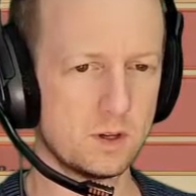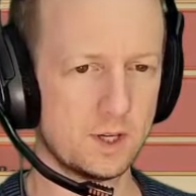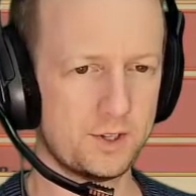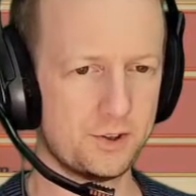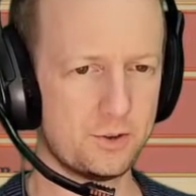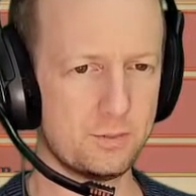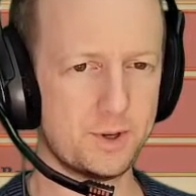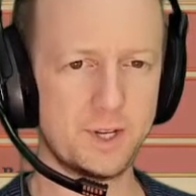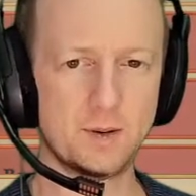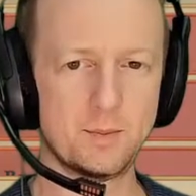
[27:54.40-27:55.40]
Additional
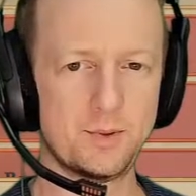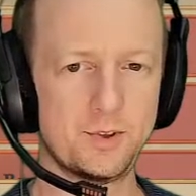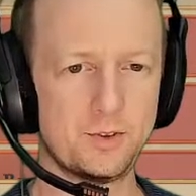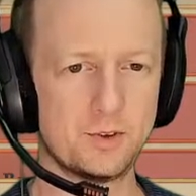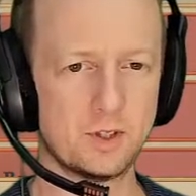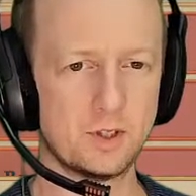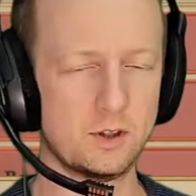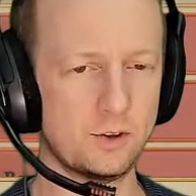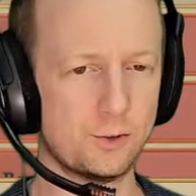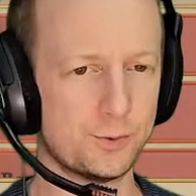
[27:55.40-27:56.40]
burning damage is
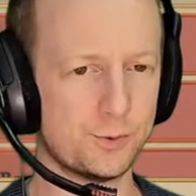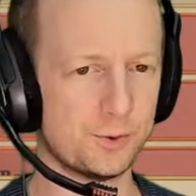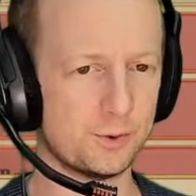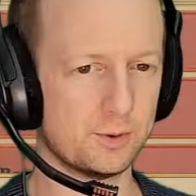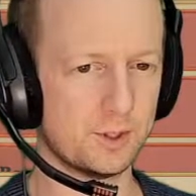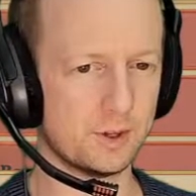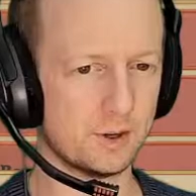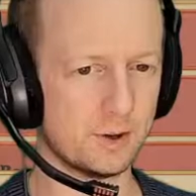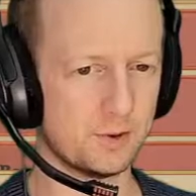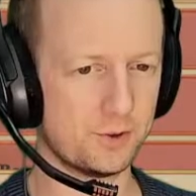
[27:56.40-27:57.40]
useful in a
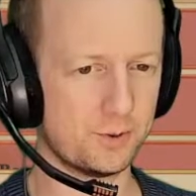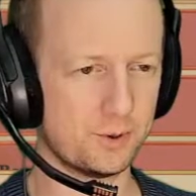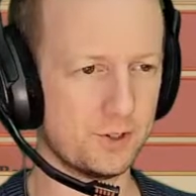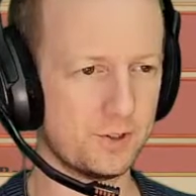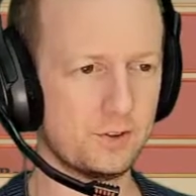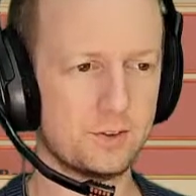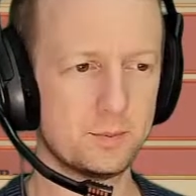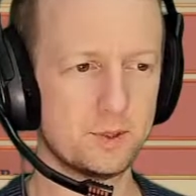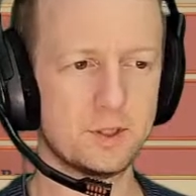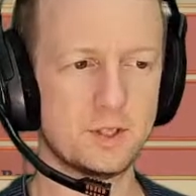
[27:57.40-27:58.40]
lot of situations, but